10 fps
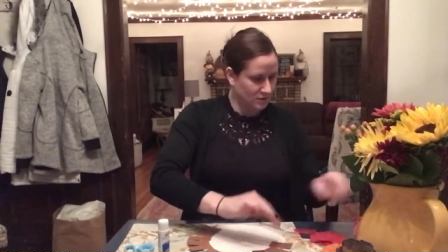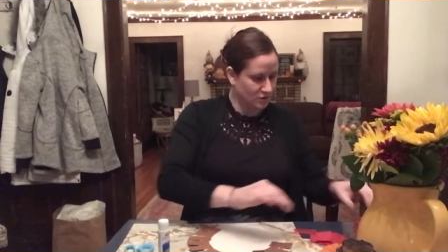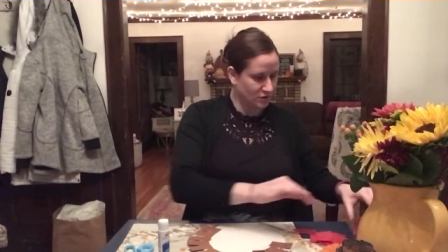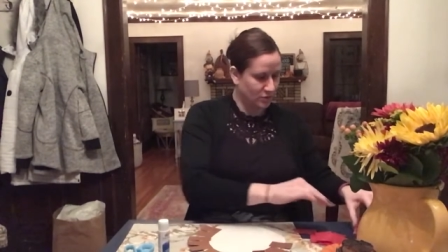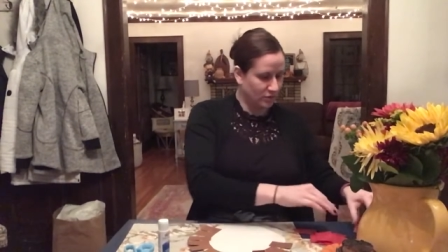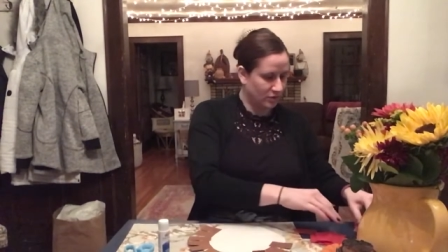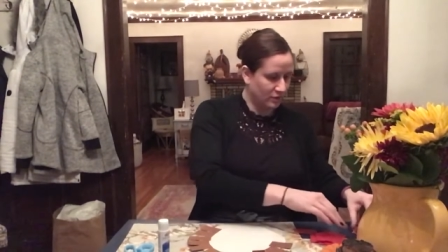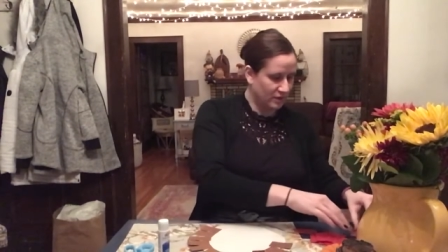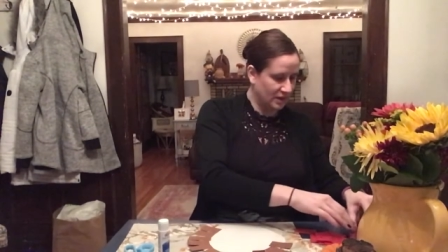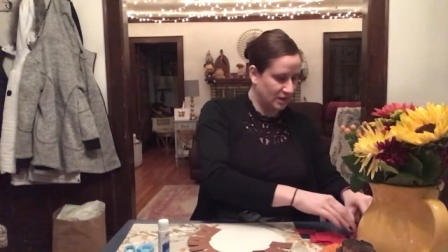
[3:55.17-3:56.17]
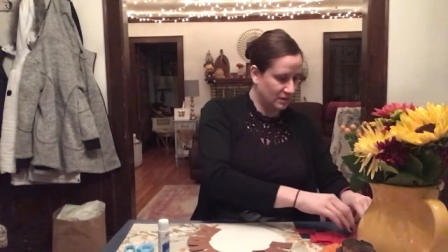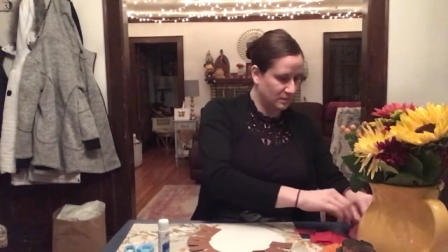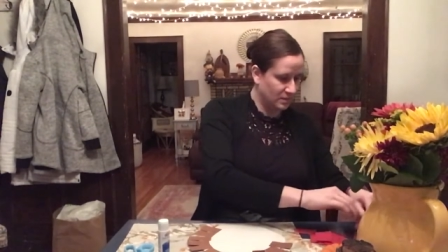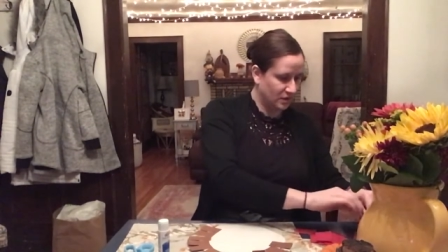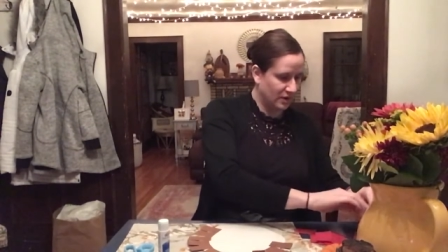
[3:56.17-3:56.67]
Two, three,
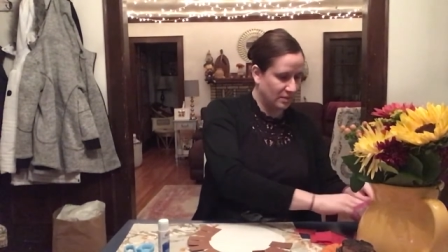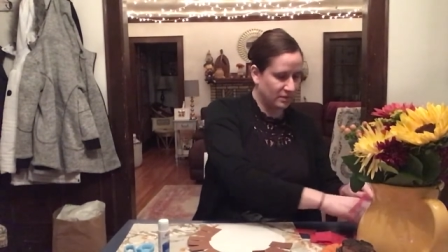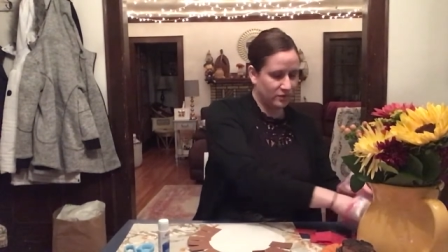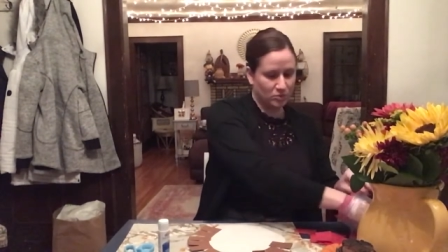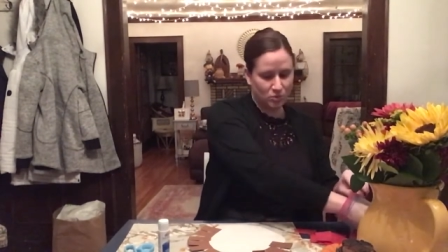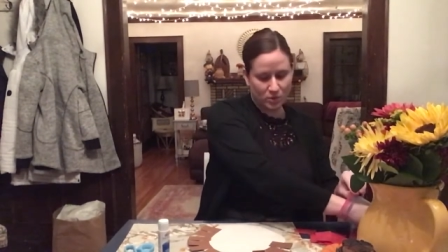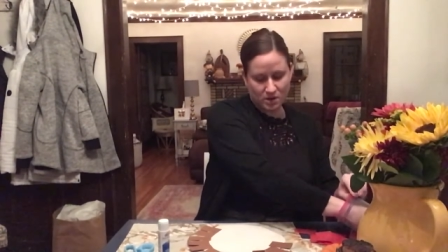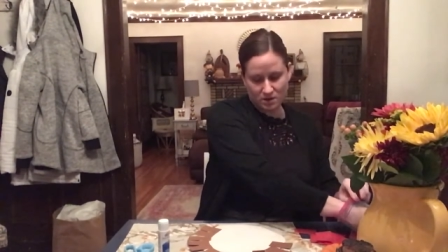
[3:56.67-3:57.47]
grab a few more.